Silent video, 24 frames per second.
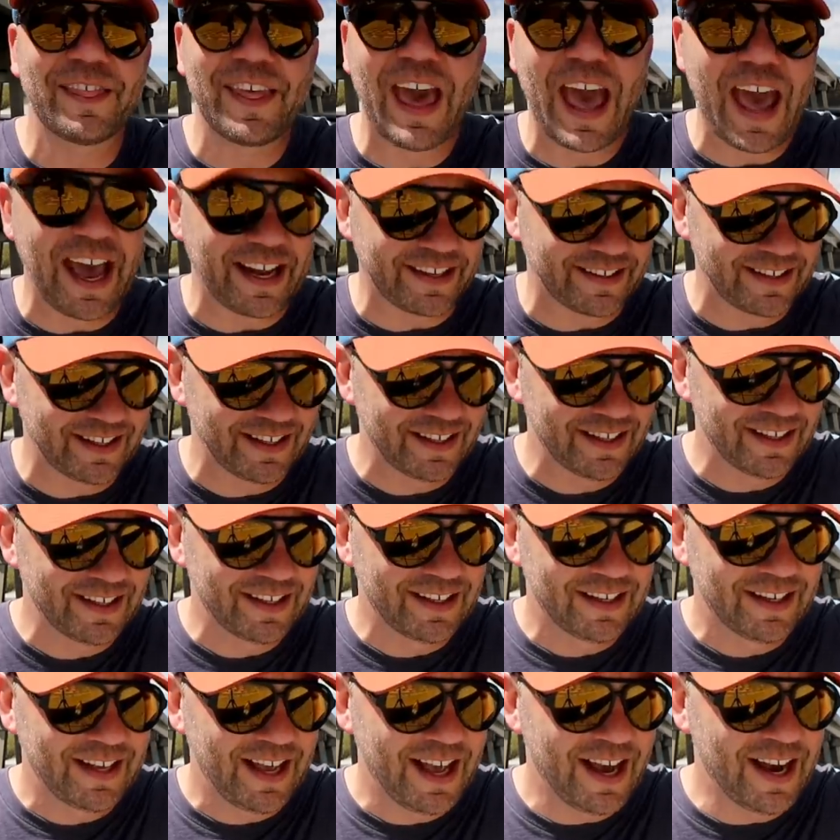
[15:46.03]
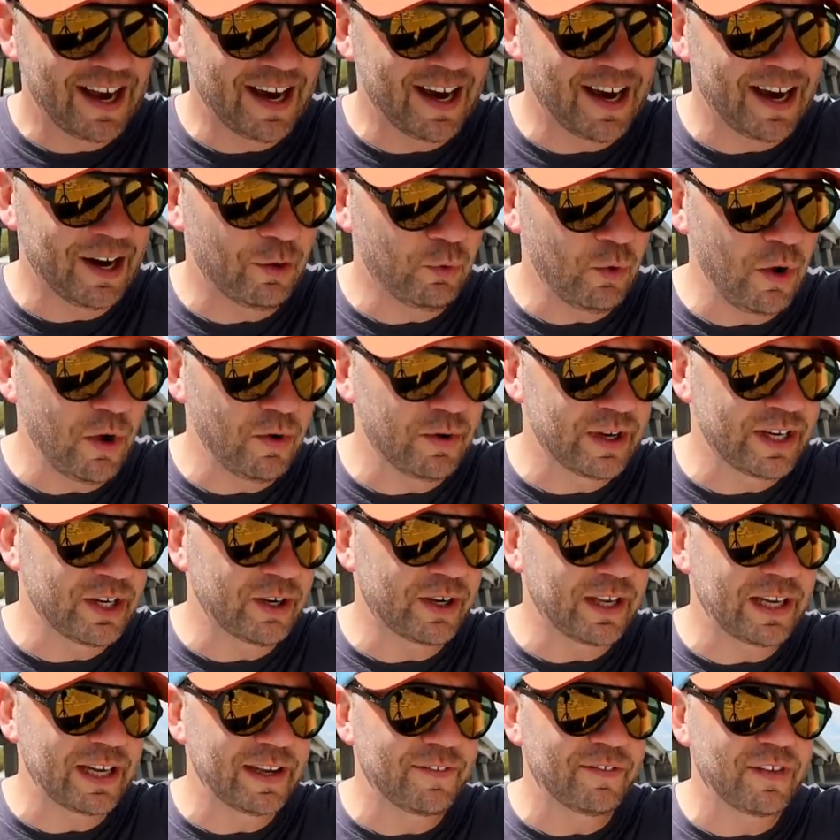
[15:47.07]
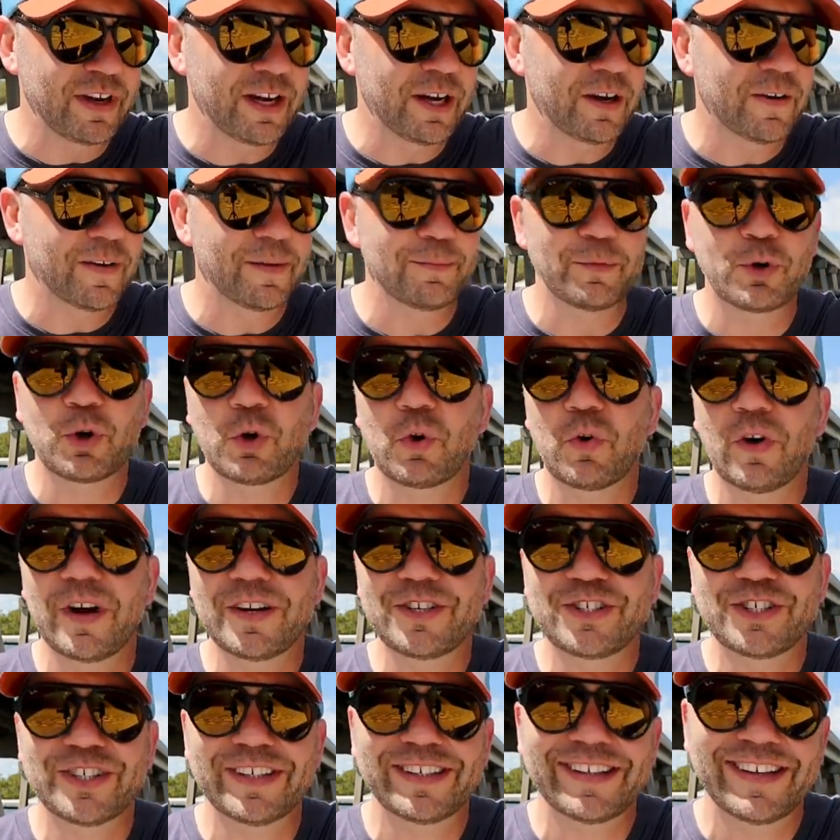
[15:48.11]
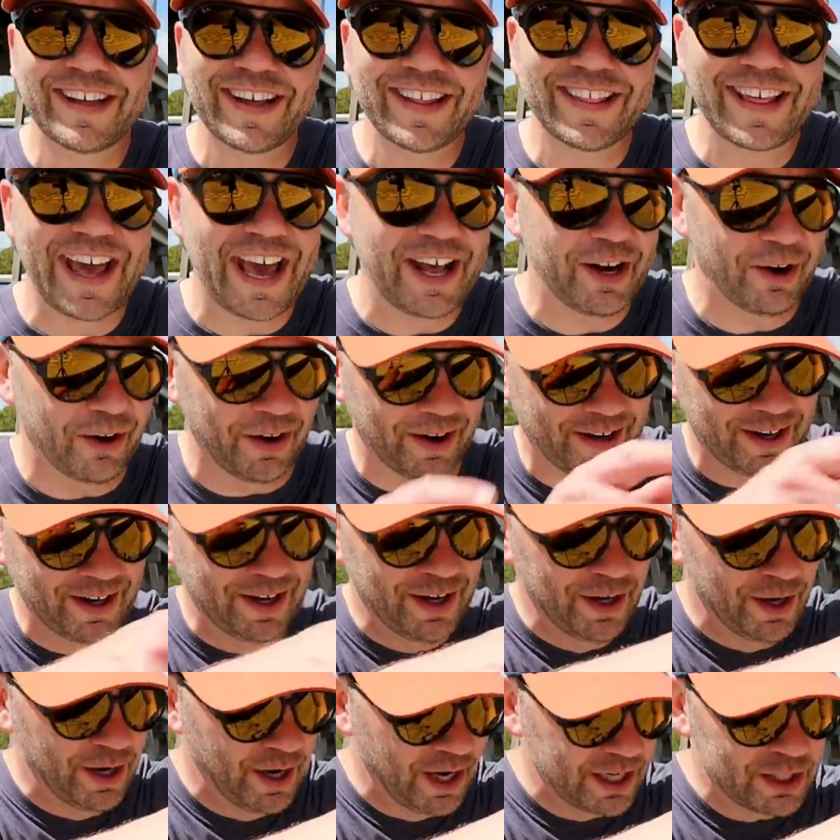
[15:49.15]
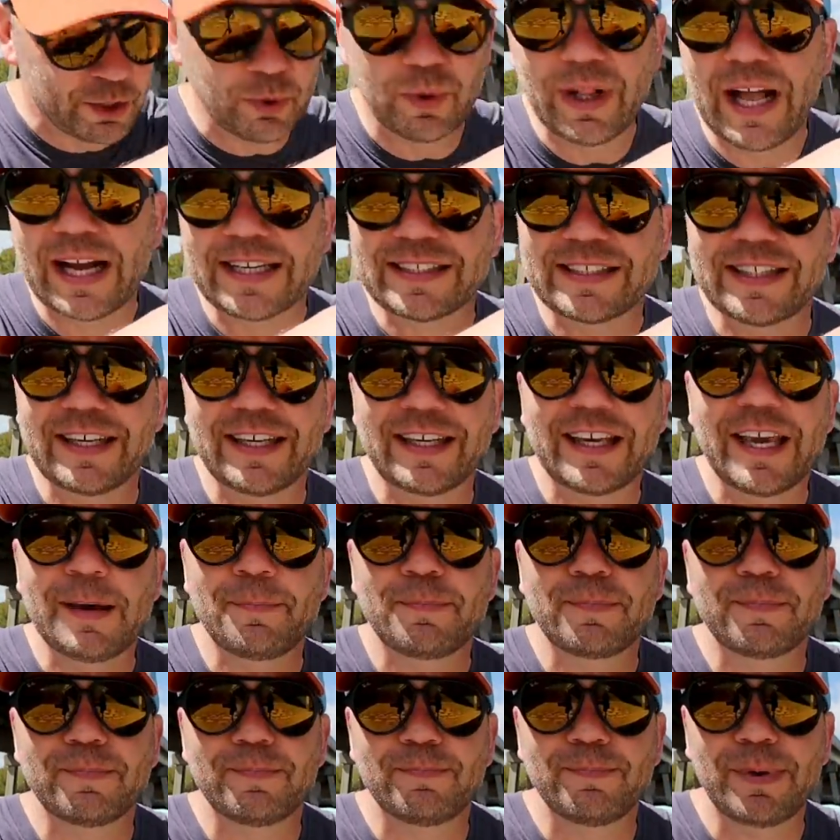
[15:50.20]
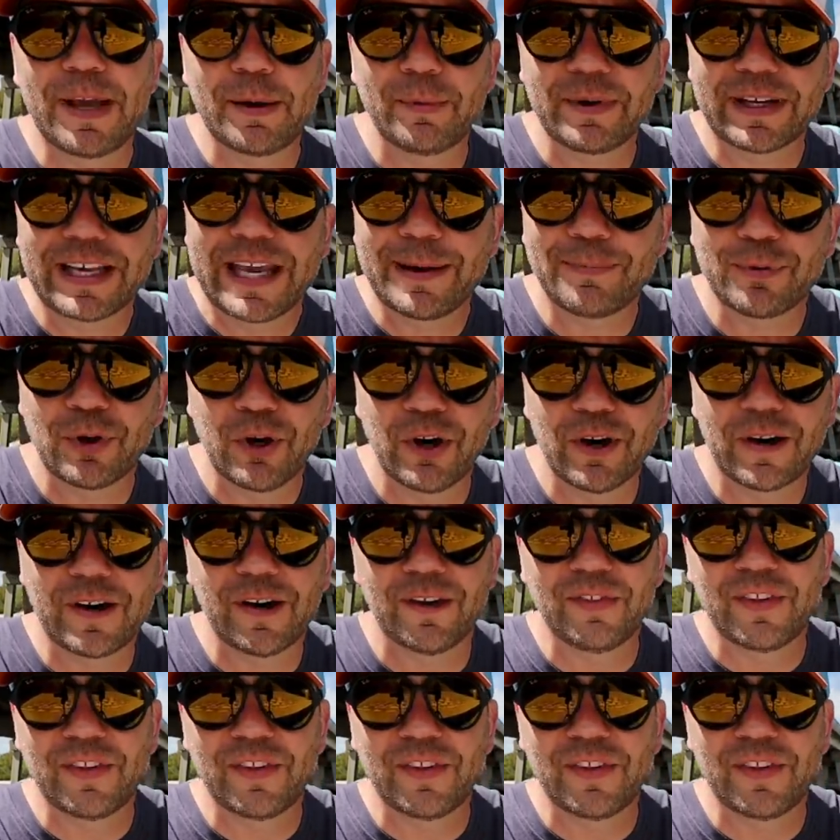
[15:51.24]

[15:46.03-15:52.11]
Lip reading: that. Woo, and you can even hear him crunching that hook. So we'll actually be able to keep the hook